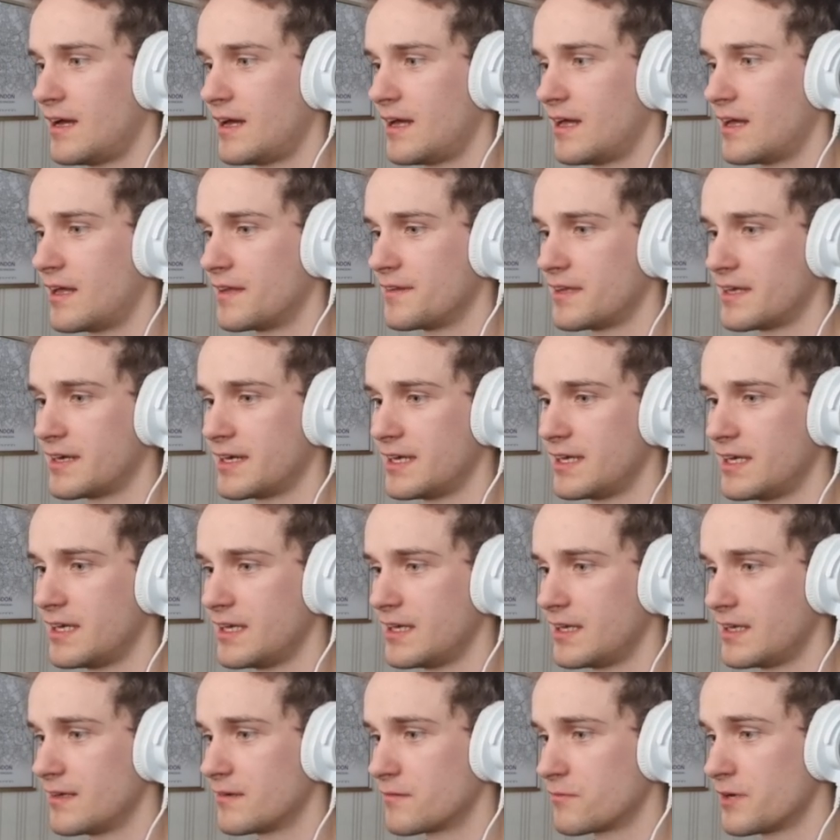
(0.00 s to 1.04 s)

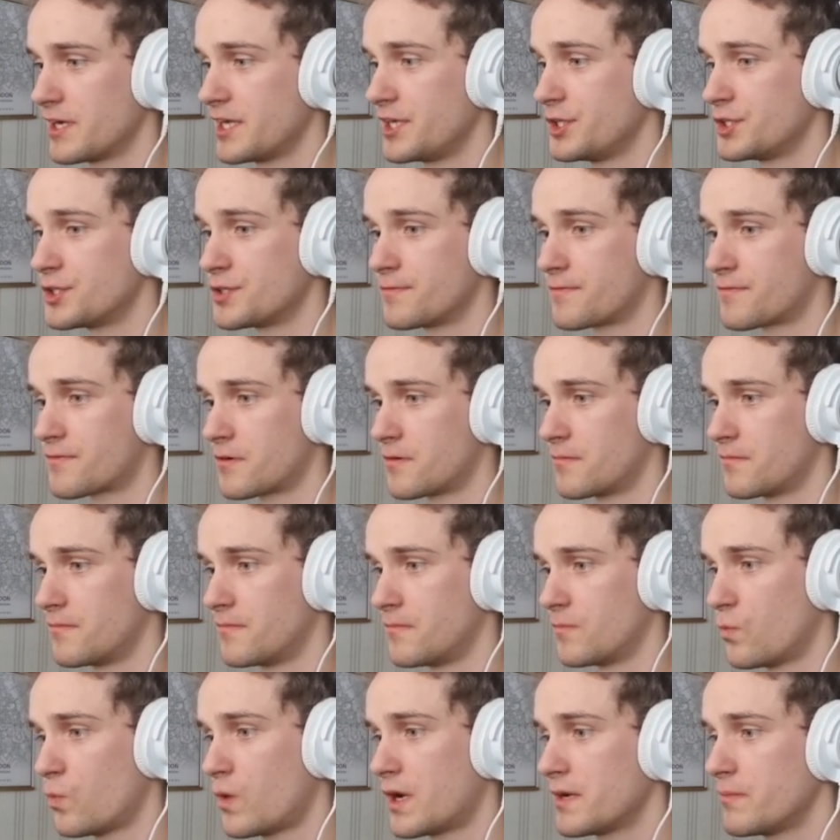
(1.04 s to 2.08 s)
They range from
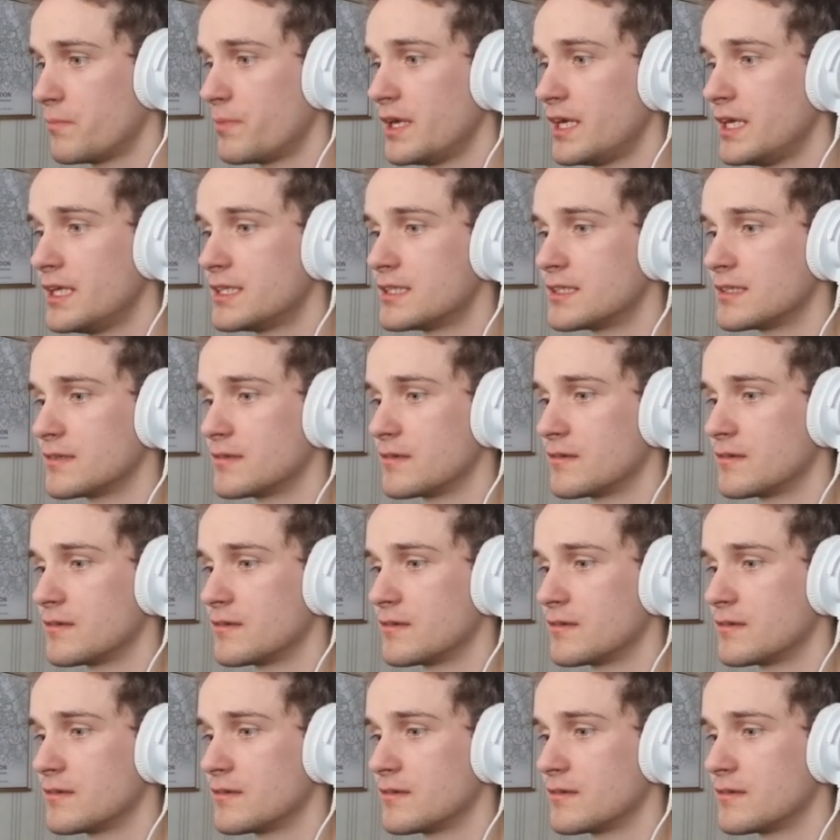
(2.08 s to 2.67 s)
1-beat